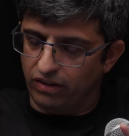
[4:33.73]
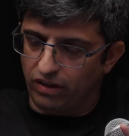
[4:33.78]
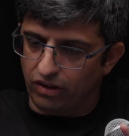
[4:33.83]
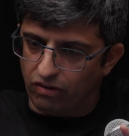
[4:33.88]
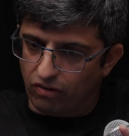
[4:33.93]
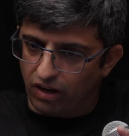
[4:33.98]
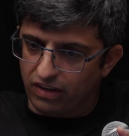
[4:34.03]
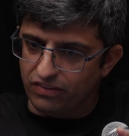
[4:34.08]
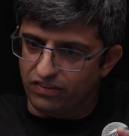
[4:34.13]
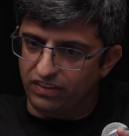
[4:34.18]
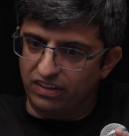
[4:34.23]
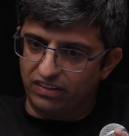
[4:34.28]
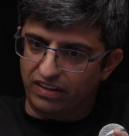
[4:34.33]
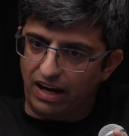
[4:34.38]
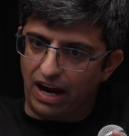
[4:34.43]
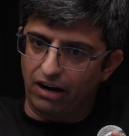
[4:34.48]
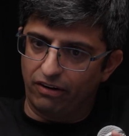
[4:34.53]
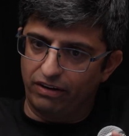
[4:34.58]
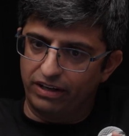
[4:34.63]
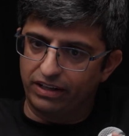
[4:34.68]
across the
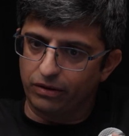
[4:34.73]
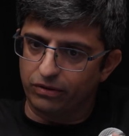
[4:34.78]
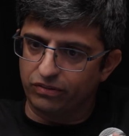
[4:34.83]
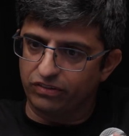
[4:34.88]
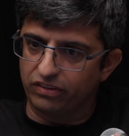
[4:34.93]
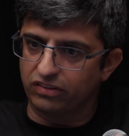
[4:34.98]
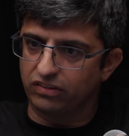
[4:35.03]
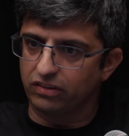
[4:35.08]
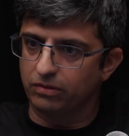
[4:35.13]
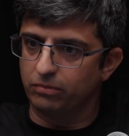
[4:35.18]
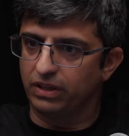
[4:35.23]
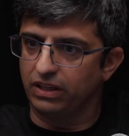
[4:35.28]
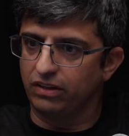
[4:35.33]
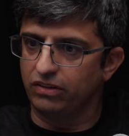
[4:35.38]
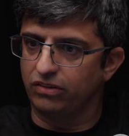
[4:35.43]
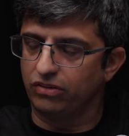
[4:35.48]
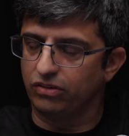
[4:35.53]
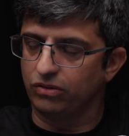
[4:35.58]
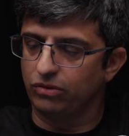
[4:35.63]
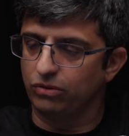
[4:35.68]
entire ecosystem
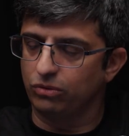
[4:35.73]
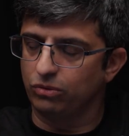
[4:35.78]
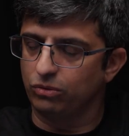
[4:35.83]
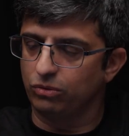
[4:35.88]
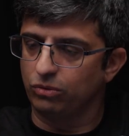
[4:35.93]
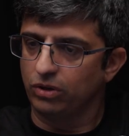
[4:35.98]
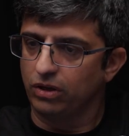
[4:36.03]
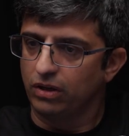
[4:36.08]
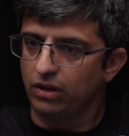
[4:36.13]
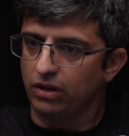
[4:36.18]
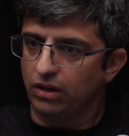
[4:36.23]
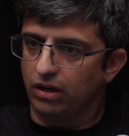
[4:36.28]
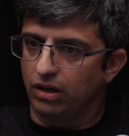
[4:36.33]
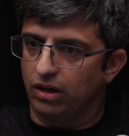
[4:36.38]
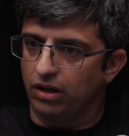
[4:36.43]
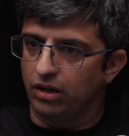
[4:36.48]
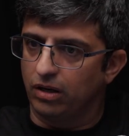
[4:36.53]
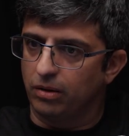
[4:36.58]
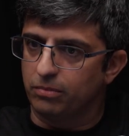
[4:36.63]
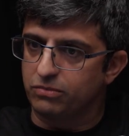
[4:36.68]
into
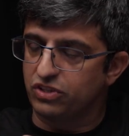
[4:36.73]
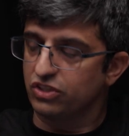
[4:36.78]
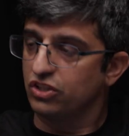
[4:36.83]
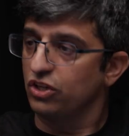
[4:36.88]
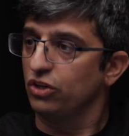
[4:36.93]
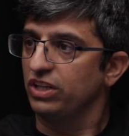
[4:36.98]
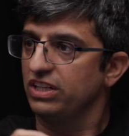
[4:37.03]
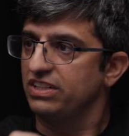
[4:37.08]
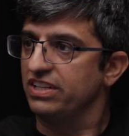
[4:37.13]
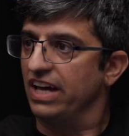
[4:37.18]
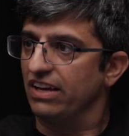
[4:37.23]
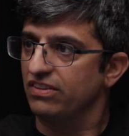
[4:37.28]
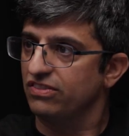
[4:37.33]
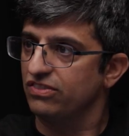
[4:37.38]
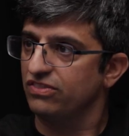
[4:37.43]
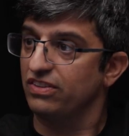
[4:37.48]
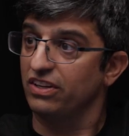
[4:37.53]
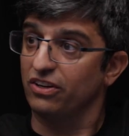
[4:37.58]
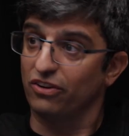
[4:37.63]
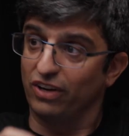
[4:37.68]
um, security
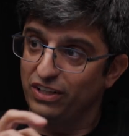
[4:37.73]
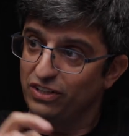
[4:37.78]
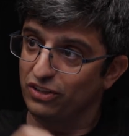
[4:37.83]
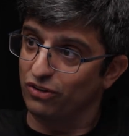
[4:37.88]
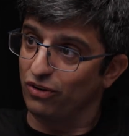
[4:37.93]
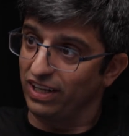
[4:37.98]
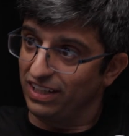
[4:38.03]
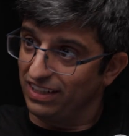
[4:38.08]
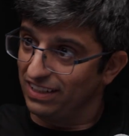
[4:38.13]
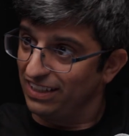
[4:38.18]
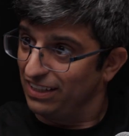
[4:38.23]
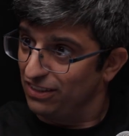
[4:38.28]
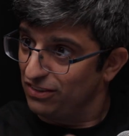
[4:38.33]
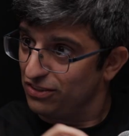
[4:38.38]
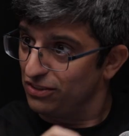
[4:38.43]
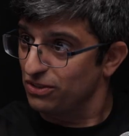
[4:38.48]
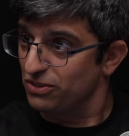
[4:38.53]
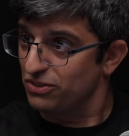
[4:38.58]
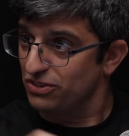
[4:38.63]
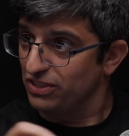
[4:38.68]
tests that are integrated
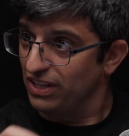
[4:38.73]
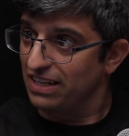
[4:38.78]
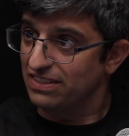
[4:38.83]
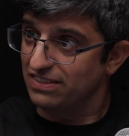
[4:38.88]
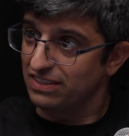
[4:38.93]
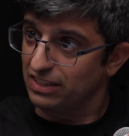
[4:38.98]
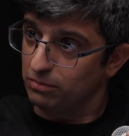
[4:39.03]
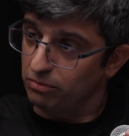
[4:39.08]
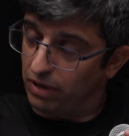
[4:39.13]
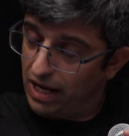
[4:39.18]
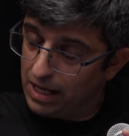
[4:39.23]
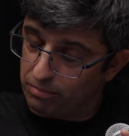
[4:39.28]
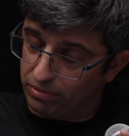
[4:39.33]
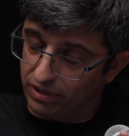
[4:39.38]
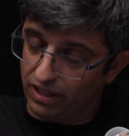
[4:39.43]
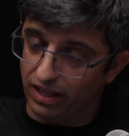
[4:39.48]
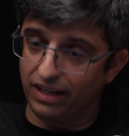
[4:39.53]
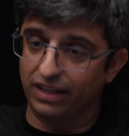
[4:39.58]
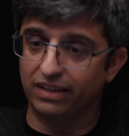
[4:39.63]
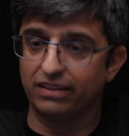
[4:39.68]
into your ci cd
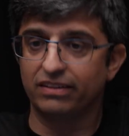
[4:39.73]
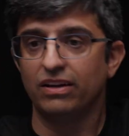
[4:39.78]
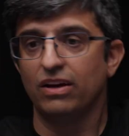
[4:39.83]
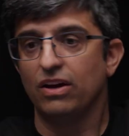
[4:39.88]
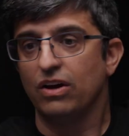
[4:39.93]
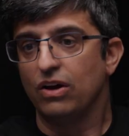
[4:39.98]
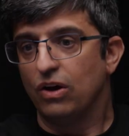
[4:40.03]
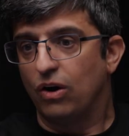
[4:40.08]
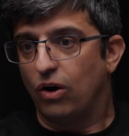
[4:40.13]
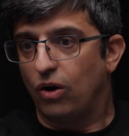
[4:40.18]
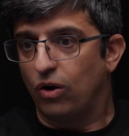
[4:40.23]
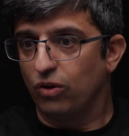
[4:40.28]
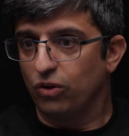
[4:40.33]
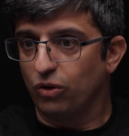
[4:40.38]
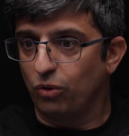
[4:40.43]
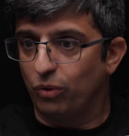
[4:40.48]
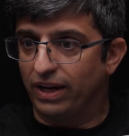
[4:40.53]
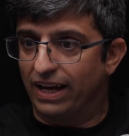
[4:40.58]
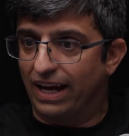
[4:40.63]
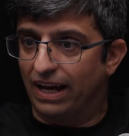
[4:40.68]
pipeline all
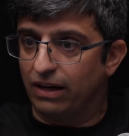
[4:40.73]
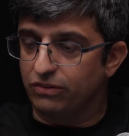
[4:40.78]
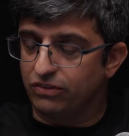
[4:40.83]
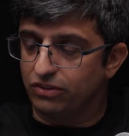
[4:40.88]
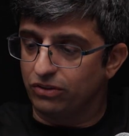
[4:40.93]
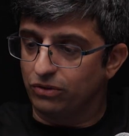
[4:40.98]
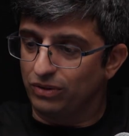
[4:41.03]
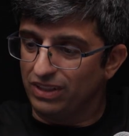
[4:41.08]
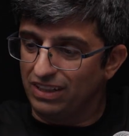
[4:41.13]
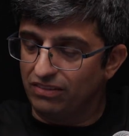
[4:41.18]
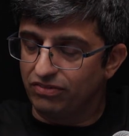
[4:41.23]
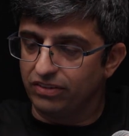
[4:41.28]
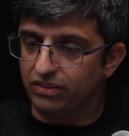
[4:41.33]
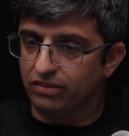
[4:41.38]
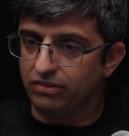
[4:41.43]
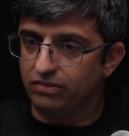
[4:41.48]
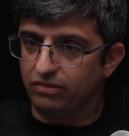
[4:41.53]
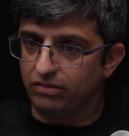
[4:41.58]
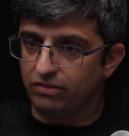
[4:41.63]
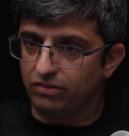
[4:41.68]
the way out to
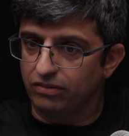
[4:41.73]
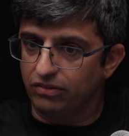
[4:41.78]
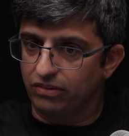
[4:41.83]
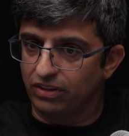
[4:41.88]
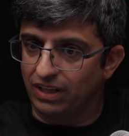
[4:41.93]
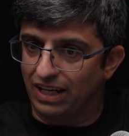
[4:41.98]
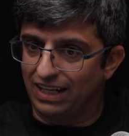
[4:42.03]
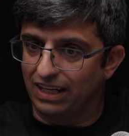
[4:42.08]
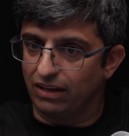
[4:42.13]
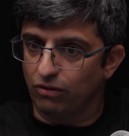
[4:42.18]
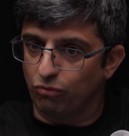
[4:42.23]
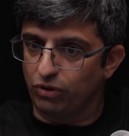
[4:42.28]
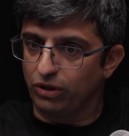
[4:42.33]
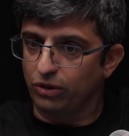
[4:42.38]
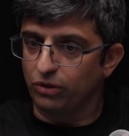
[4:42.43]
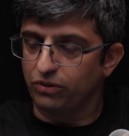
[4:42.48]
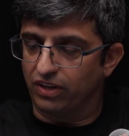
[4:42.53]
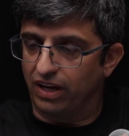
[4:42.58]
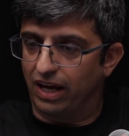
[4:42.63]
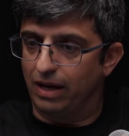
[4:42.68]
even getting
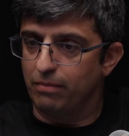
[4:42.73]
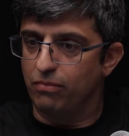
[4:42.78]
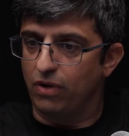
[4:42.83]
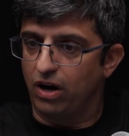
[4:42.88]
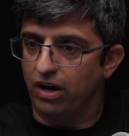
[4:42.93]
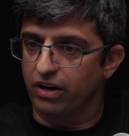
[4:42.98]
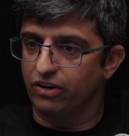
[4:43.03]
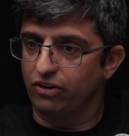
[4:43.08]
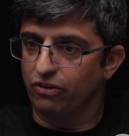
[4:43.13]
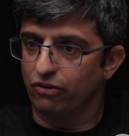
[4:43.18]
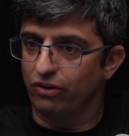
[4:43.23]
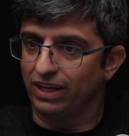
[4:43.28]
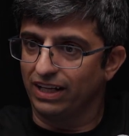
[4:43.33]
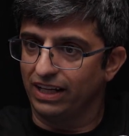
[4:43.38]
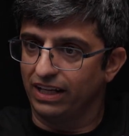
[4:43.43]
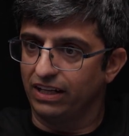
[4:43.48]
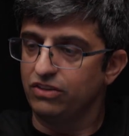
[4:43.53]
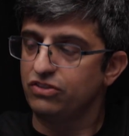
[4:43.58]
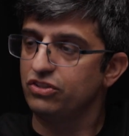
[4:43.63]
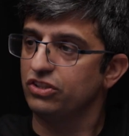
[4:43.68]
real time monitoring
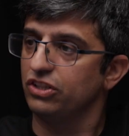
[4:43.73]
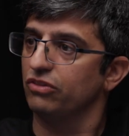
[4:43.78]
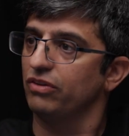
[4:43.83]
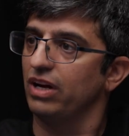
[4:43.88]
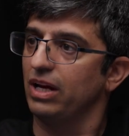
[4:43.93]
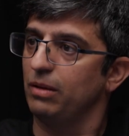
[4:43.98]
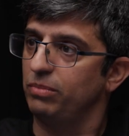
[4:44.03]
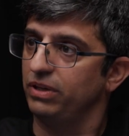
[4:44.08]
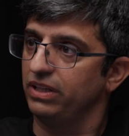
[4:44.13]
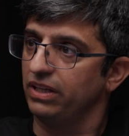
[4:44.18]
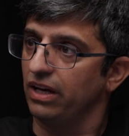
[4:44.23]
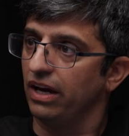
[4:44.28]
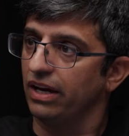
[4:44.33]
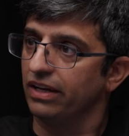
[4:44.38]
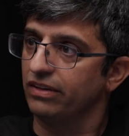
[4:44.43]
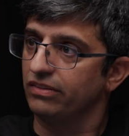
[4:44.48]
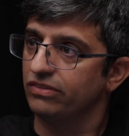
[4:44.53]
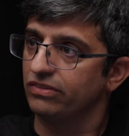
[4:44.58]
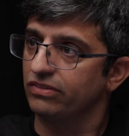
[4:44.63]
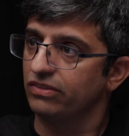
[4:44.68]
into your
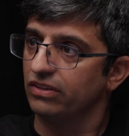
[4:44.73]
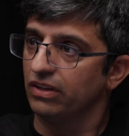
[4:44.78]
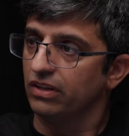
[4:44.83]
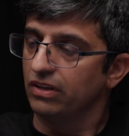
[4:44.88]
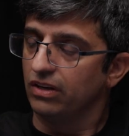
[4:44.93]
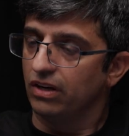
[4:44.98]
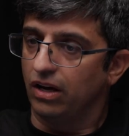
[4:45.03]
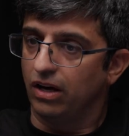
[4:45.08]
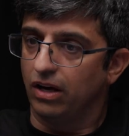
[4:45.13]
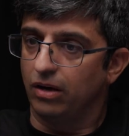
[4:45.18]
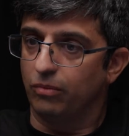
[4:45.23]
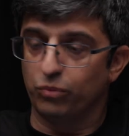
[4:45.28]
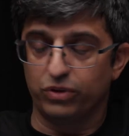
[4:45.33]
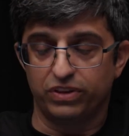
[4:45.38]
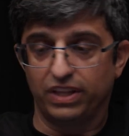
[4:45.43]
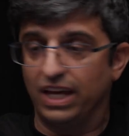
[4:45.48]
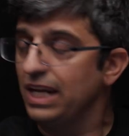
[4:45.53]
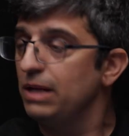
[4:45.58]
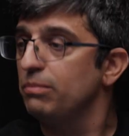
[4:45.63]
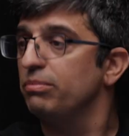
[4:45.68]
APIs mm-hmm. um,
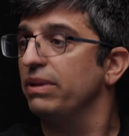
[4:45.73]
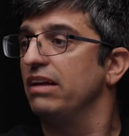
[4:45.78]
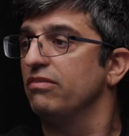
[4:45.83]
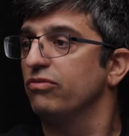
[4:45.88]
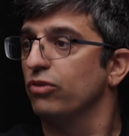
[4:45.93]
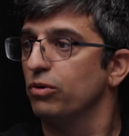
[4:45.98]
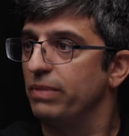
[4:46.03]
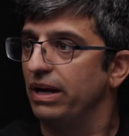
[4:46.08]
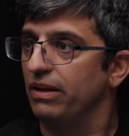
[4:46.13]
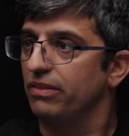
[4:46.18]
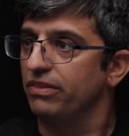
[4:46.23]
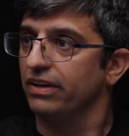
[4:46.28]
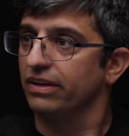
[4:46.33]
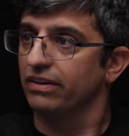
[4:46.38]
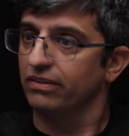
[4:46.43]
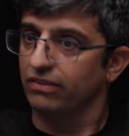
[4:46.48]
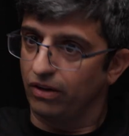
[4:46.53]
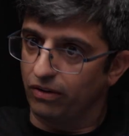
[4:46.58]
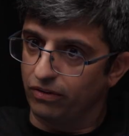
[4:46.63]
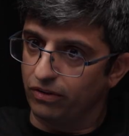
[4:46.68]
with any platform out
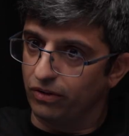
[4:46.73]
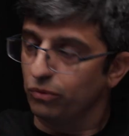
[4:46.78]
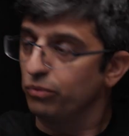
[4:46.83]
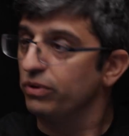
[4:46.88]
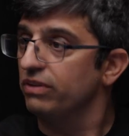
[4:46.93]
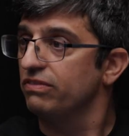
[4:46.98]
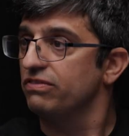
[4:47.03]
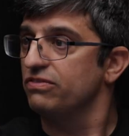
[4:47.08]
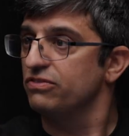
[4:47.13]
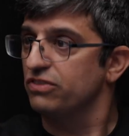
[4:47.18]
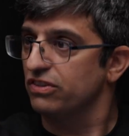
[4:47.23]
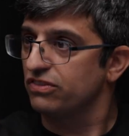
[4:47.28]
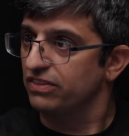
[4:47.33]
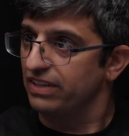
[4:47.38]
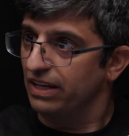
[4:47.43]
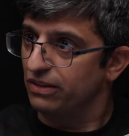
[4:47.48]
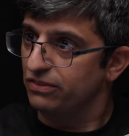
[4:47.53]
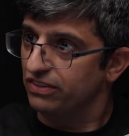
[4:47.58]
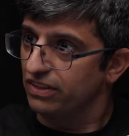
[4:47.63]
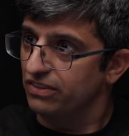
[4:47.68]
there. Although we've just
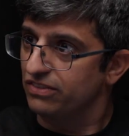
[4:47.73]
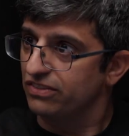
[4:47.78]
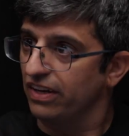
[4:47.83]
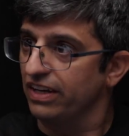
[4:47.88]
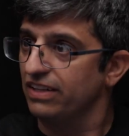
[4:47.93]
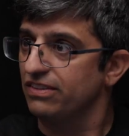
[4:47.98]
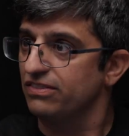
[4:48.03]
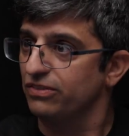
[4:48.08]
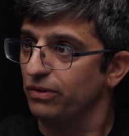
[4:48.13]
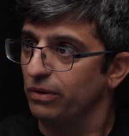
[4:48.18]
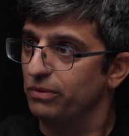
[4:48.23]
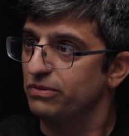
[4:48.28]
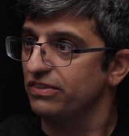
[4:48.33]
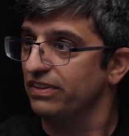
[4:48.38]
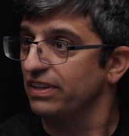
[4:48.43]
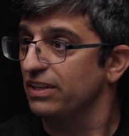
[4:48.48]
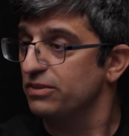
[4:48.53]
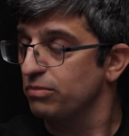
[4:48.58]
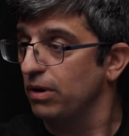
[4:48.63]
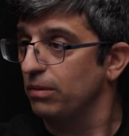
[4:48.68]
announced Insights, so I would say
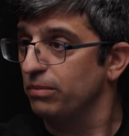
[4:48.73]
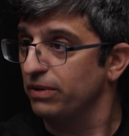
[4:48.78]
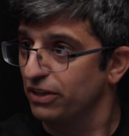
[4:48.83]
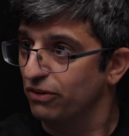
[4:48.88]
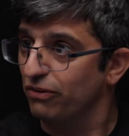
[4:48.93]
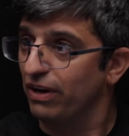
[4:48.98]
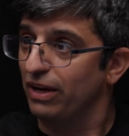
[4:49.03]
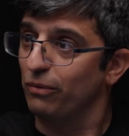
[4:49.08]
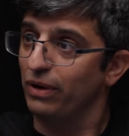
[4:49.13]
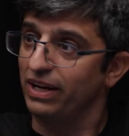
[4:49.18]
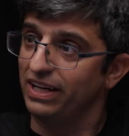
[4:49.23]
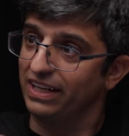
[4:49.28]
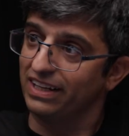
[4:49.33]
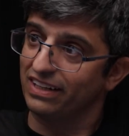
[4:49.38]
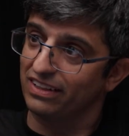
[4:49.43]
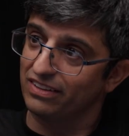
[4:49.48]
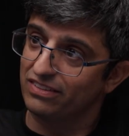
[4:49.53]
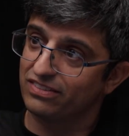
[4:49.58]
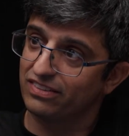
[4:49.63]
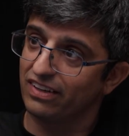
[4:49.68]
that's probably a great way to
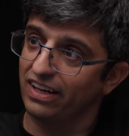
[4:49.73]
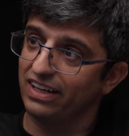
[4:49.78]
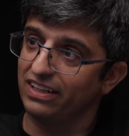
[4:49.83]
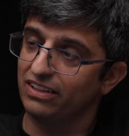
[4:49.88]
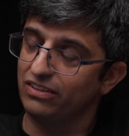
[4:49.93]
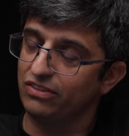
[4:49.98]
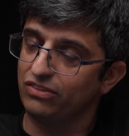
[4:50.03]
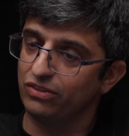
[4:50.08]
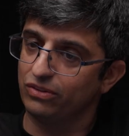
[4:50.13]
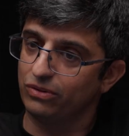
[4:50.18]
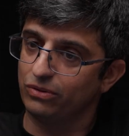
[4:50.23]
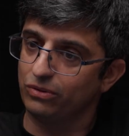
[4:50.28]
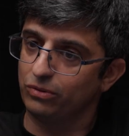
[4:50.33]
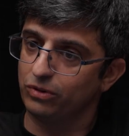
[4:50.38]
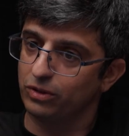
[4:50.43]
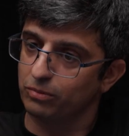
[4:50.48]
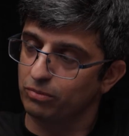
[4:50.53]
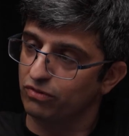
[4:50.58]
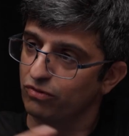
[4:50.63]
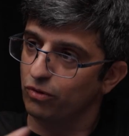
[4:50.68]
get insight into
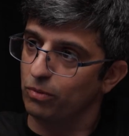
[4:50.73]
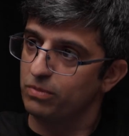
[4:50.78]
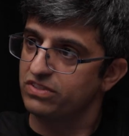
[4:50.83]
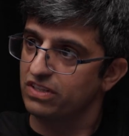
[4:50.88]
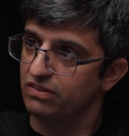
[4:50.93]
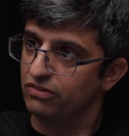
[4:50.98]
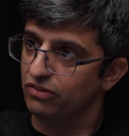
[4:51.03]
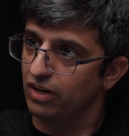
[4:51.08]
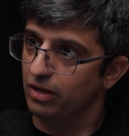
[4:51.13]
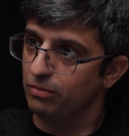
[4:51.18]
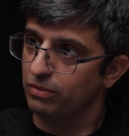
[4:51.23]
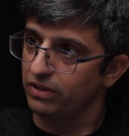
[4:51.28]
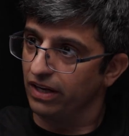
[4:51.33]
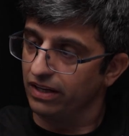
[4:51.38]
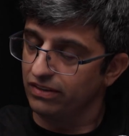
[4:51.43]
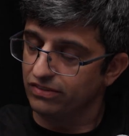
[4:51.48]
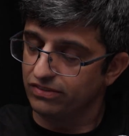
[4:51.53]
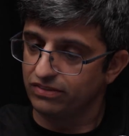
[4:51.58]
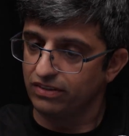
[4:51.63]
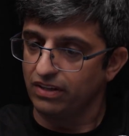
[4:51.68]
the performance of your
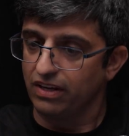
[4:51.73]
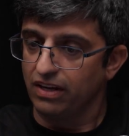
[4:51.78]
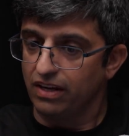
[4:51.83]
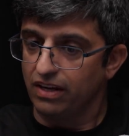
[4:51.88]
APIs,